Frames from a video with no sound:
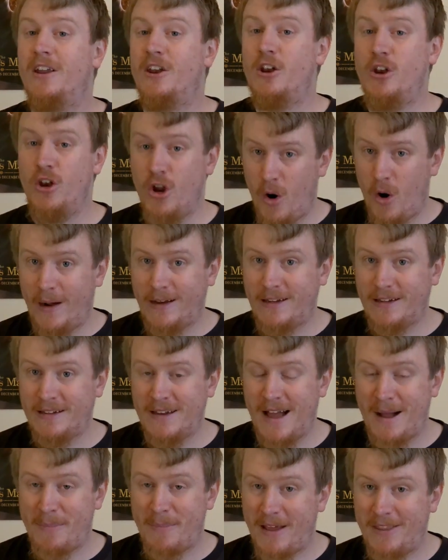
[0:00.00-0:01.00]
No, I did
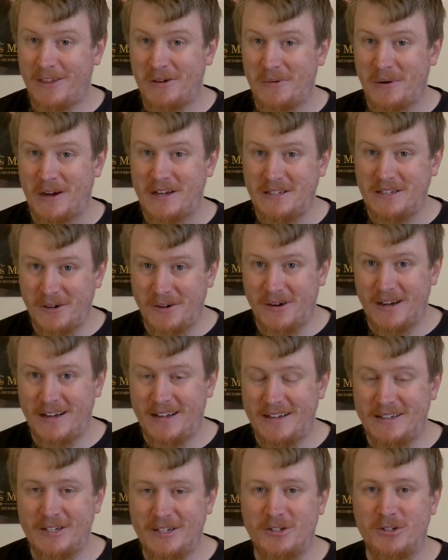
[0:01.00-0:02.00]
not buy the Criterion
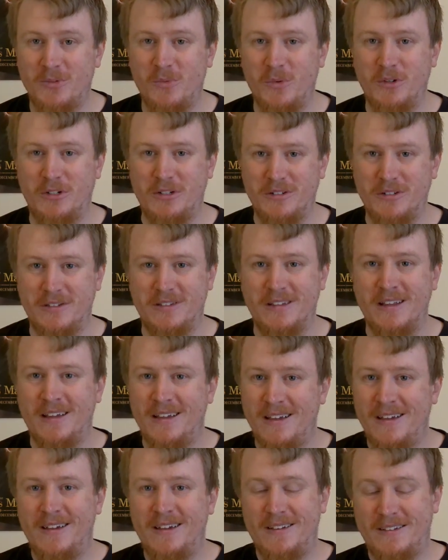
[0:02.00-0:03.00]
Edition, which is
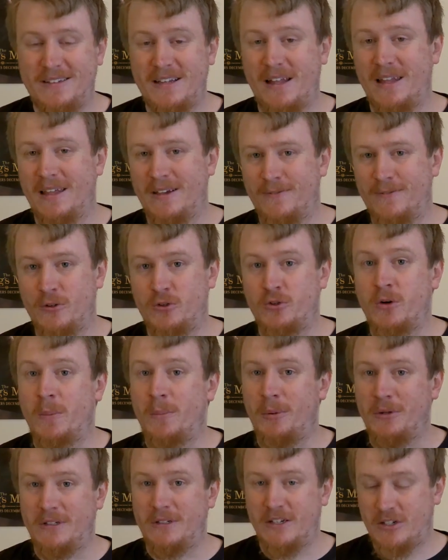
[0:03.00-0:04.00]
selling for
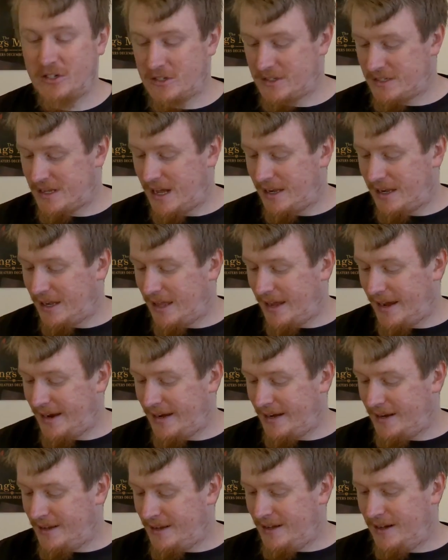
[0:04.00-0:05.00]
triple digits
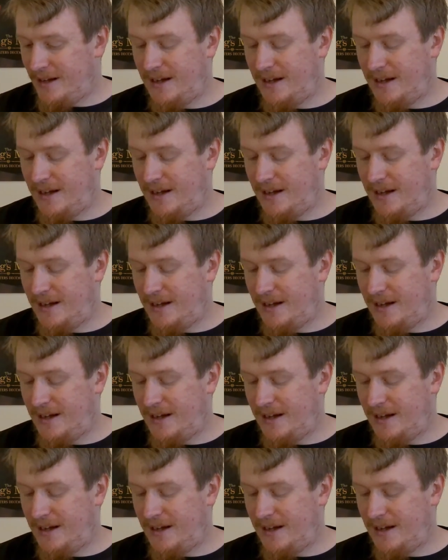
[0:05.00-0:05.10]
online.